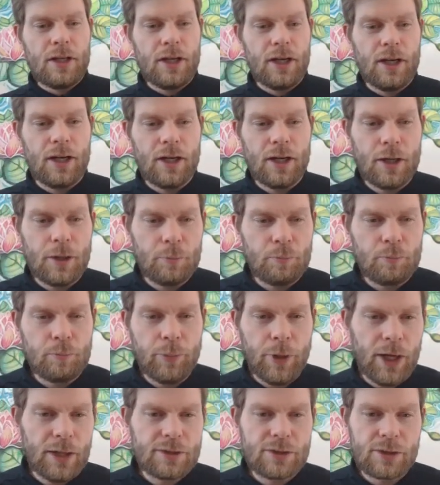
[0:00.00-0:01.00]

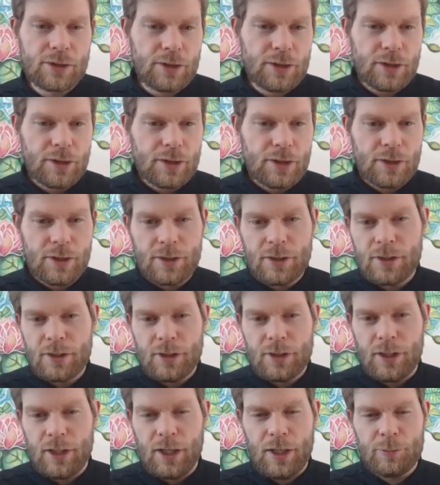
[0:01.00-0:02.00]
But
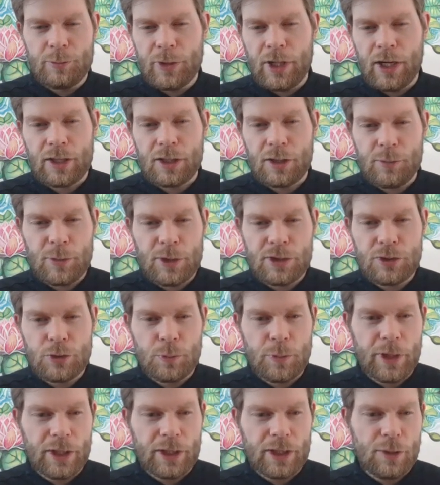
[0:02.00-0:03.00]
I'm not going to be
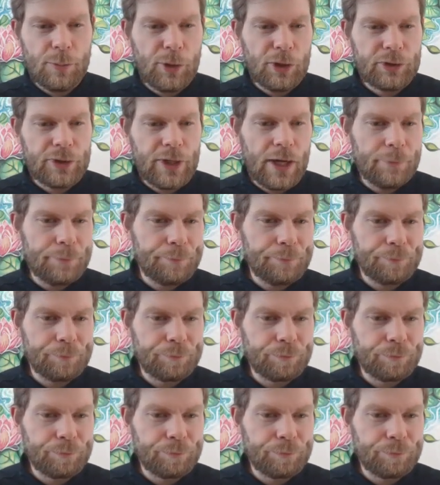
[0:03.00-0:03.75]
too picky about that.